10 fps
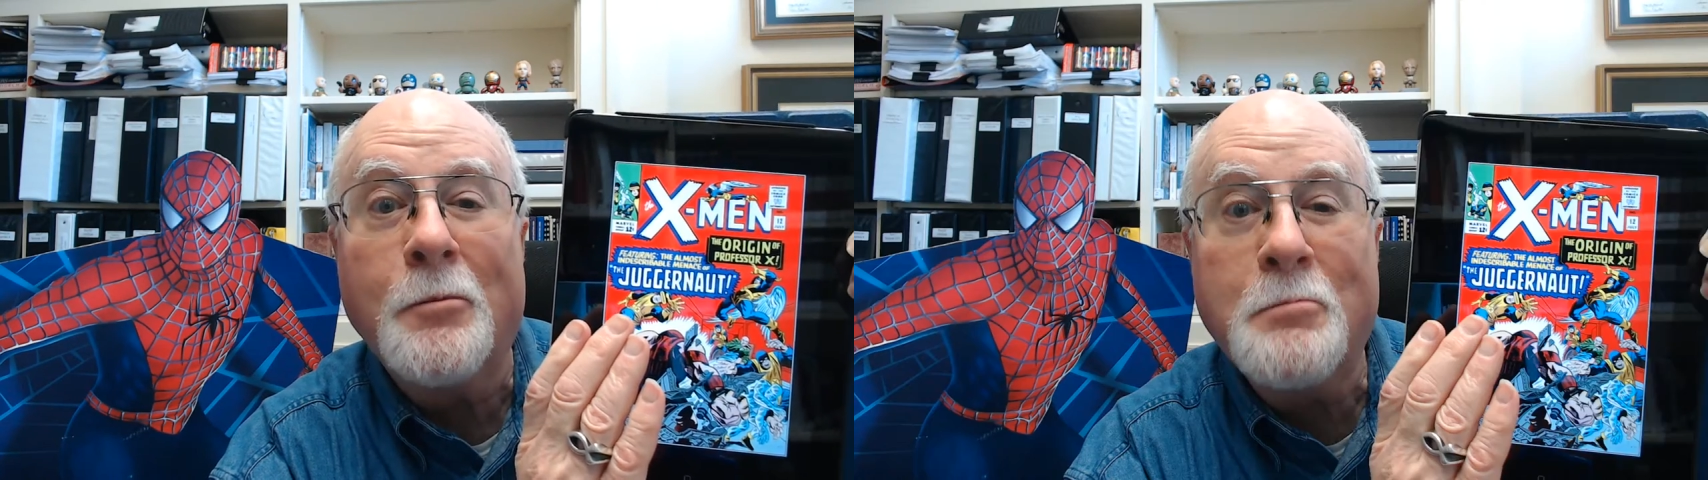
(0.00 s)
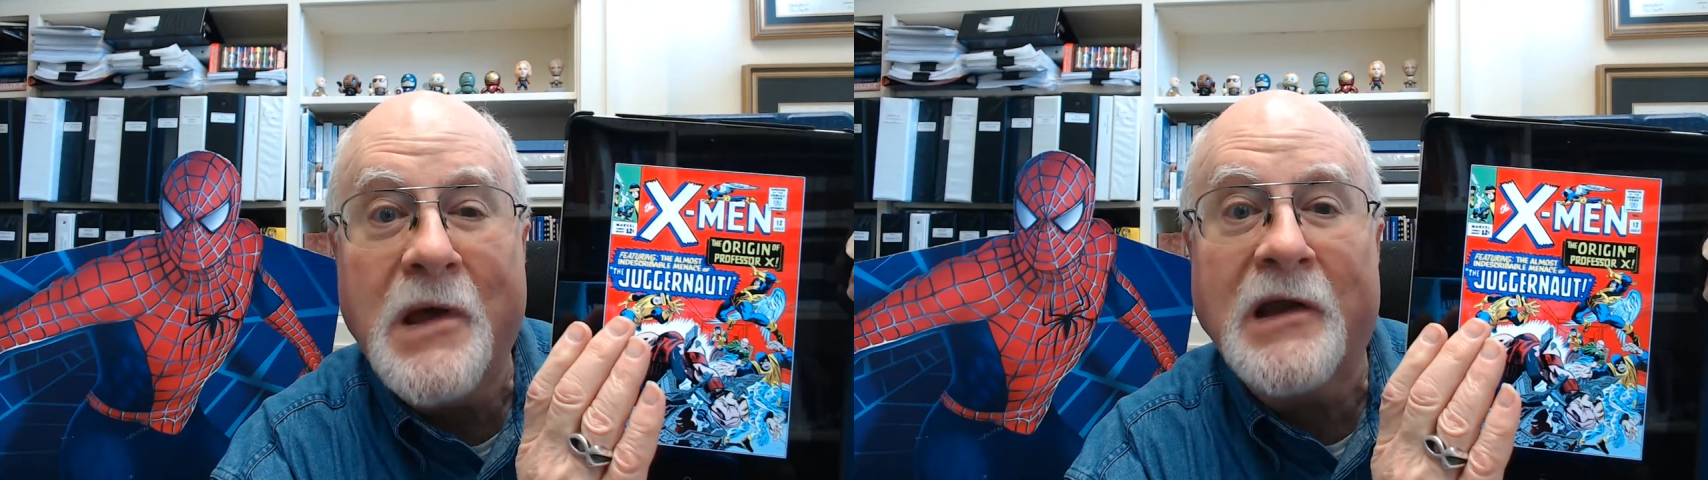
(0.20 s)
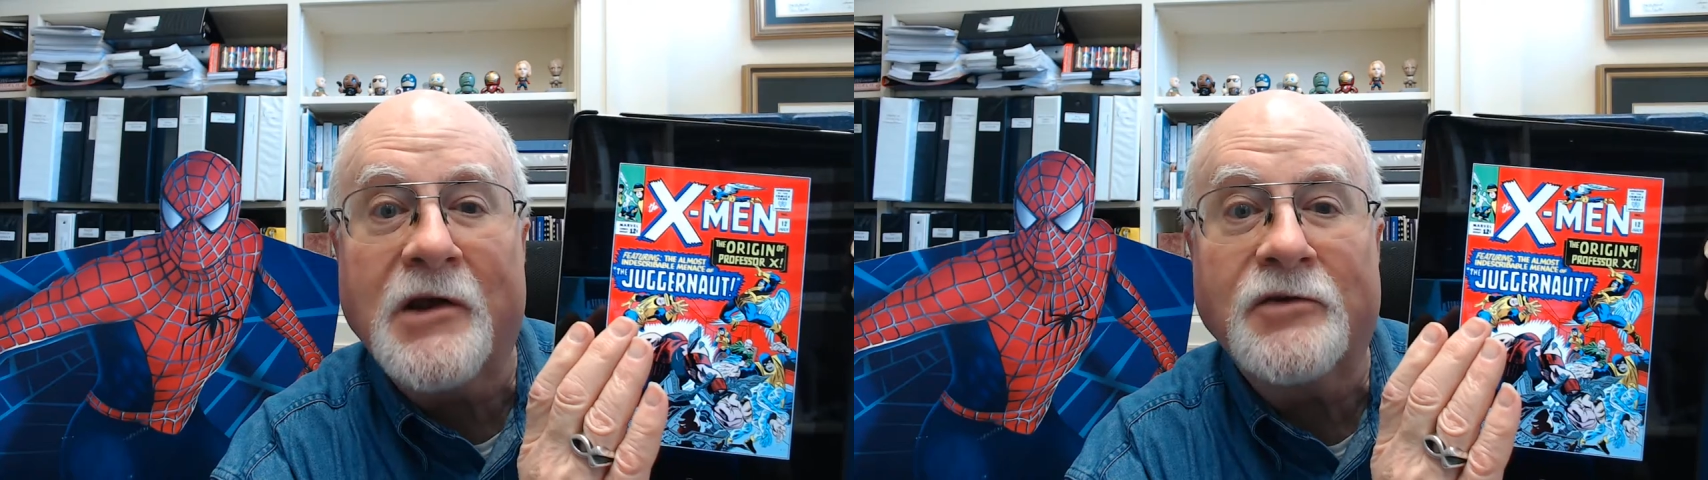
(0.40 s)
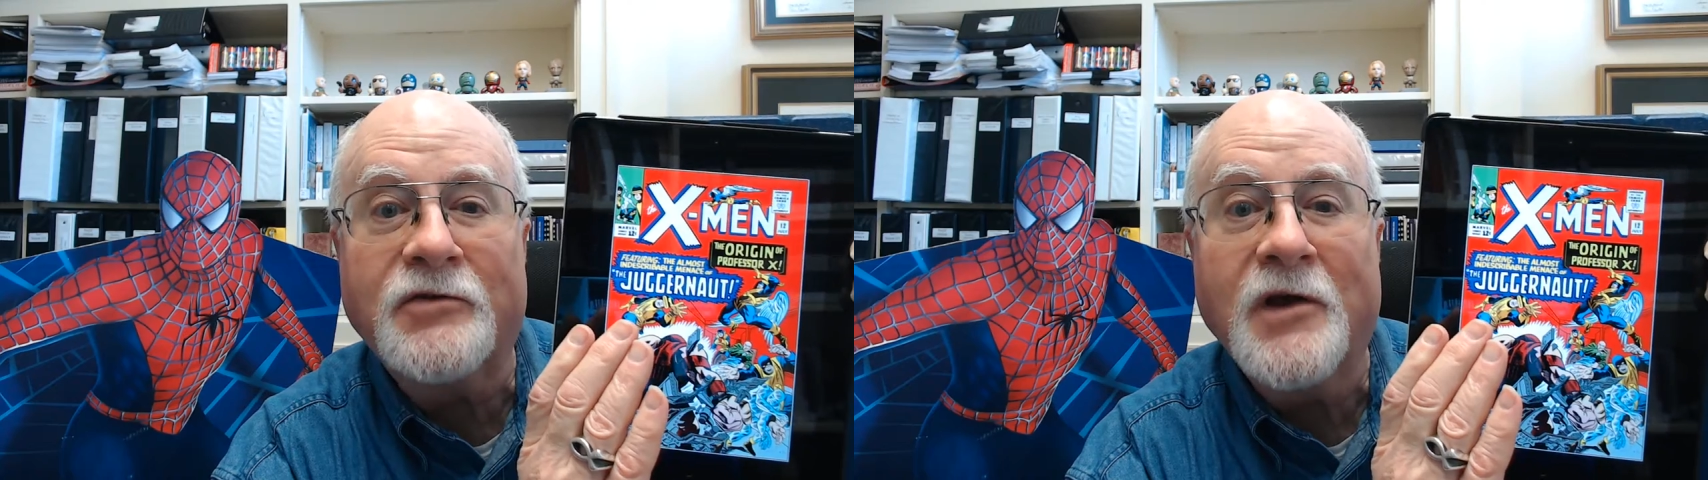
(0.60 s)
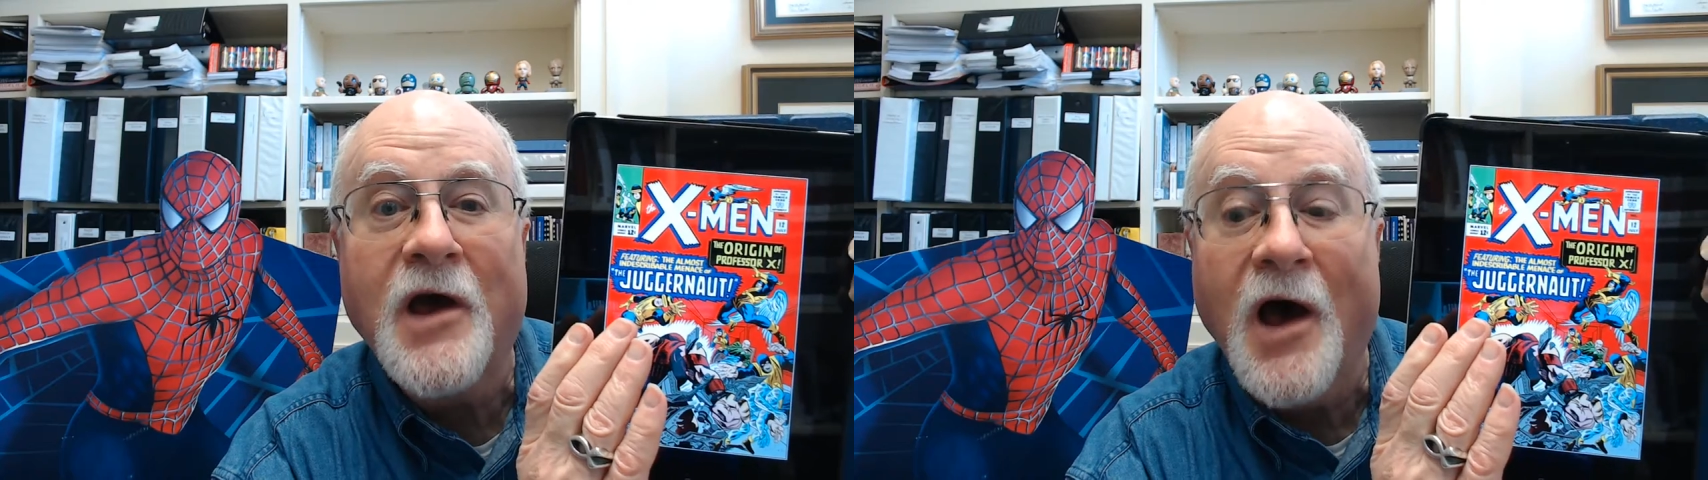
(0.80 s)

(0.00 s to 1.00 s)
menace